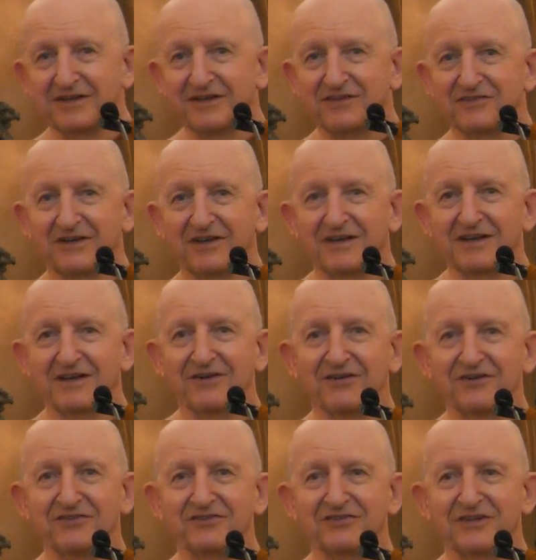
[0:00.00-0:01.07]
things I
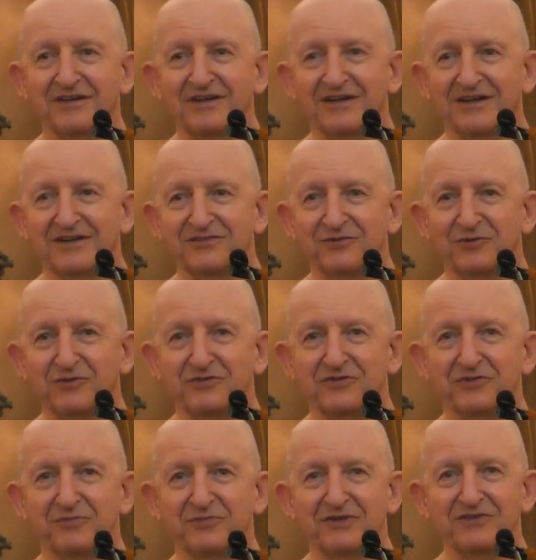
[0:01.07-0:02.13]
encouraged us all
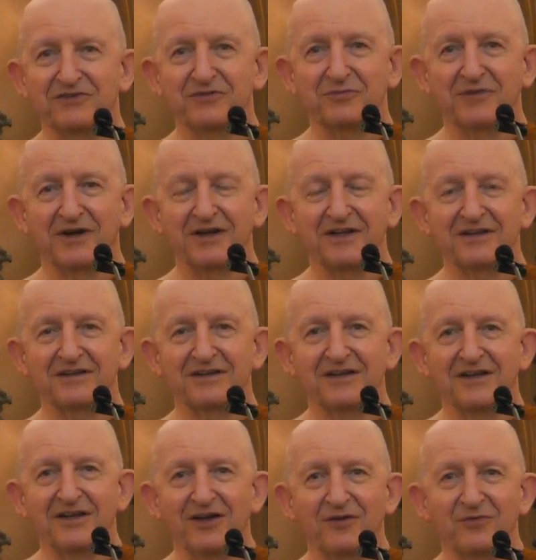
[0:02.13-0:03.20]
to bring to mind
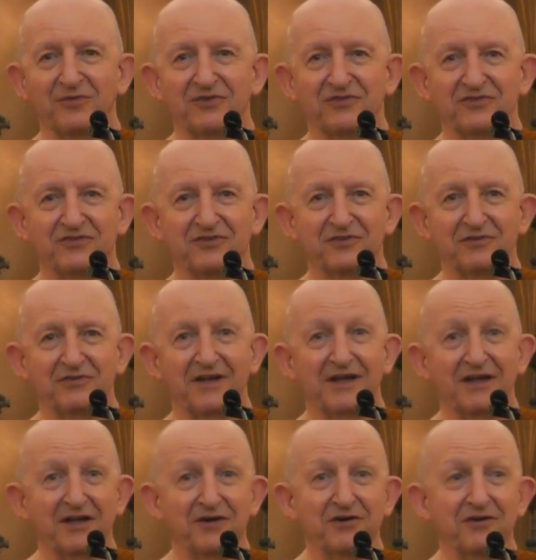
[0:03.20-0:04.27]
was to
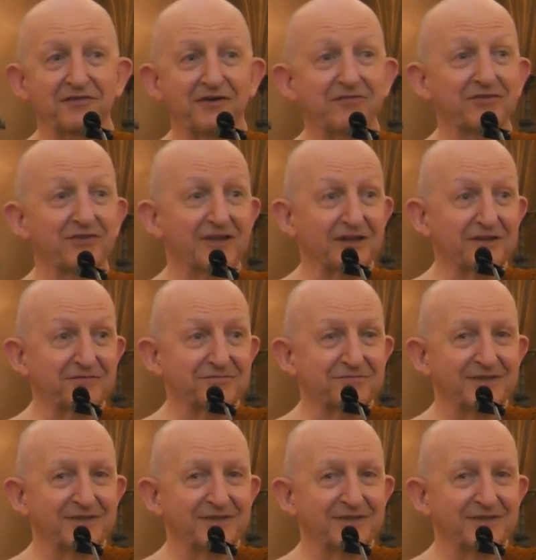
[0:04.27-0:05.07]
let go of everything.